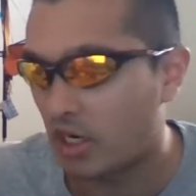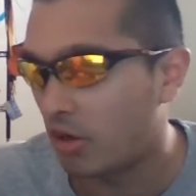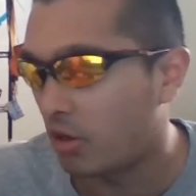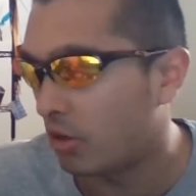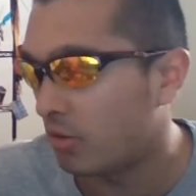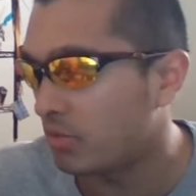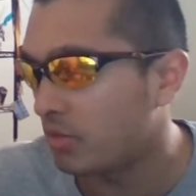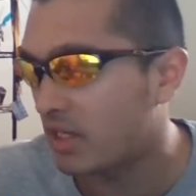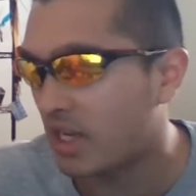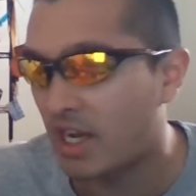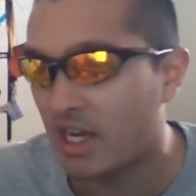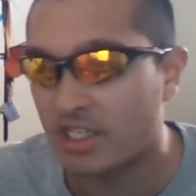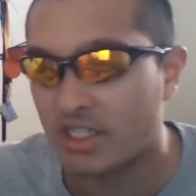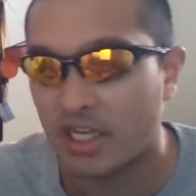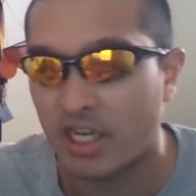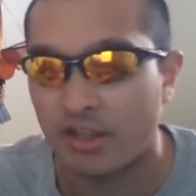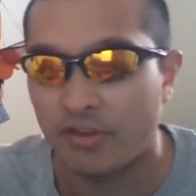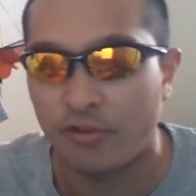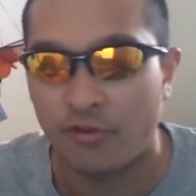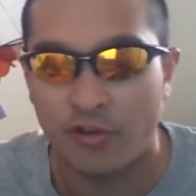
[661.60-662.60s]
I hope you guys
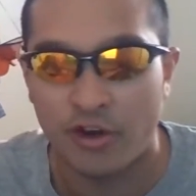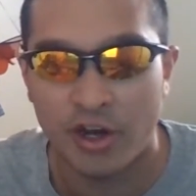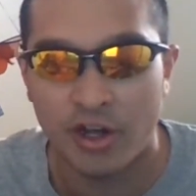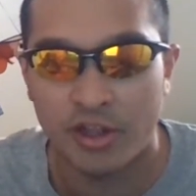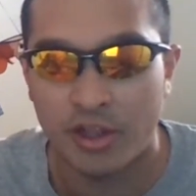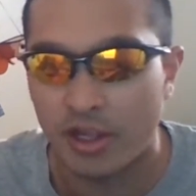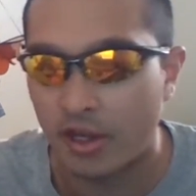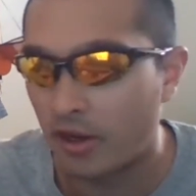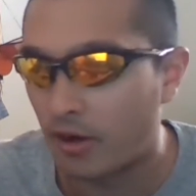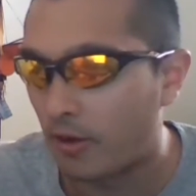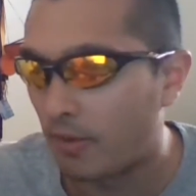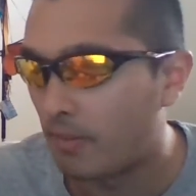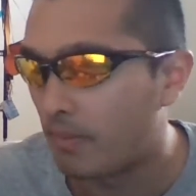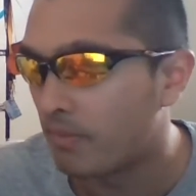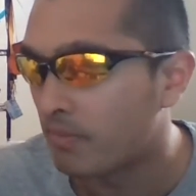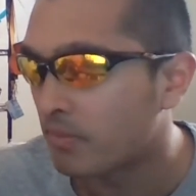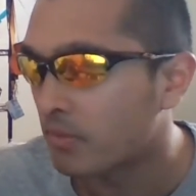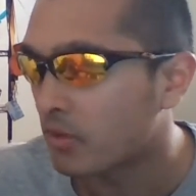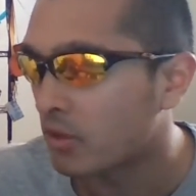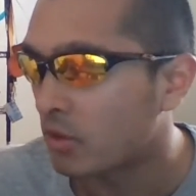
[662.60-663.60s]
had fun
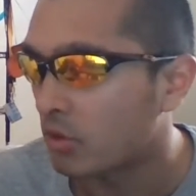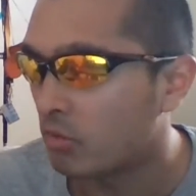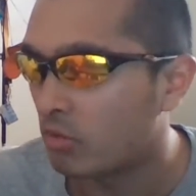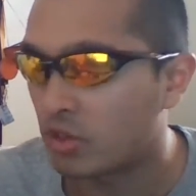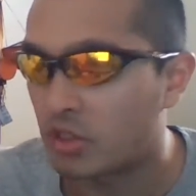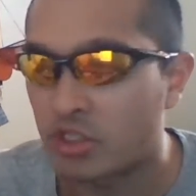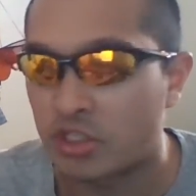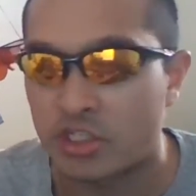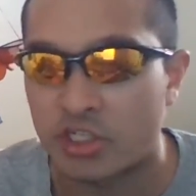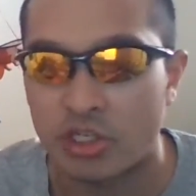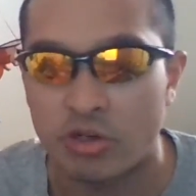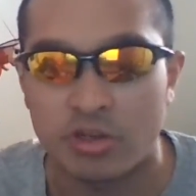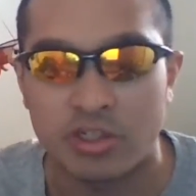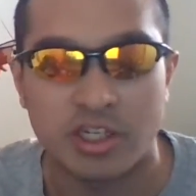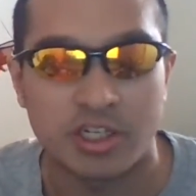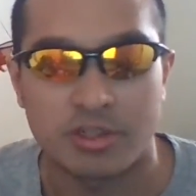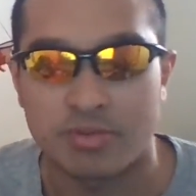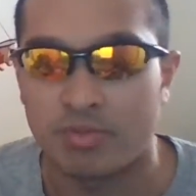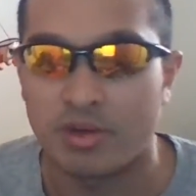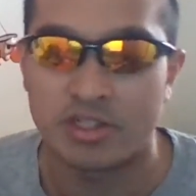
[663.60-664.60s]
um with the
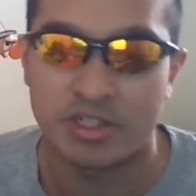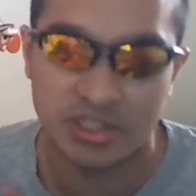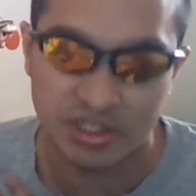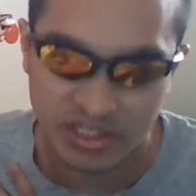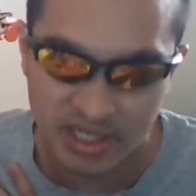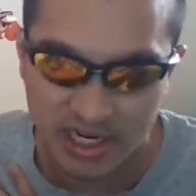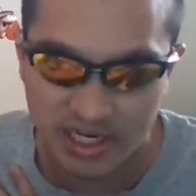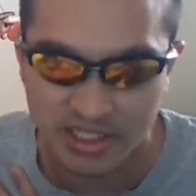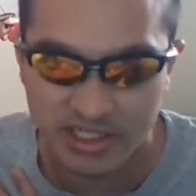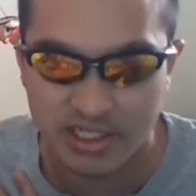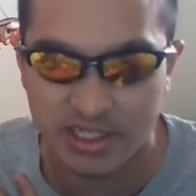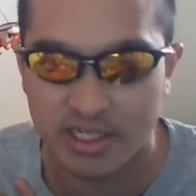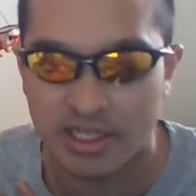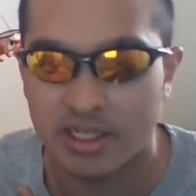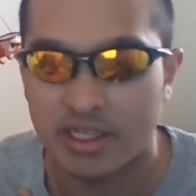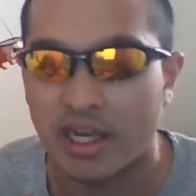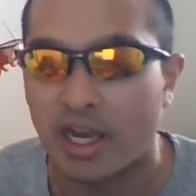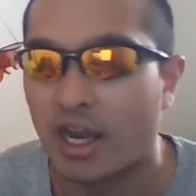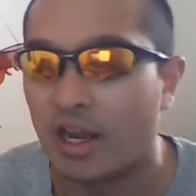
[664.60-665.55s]
series as much as I did.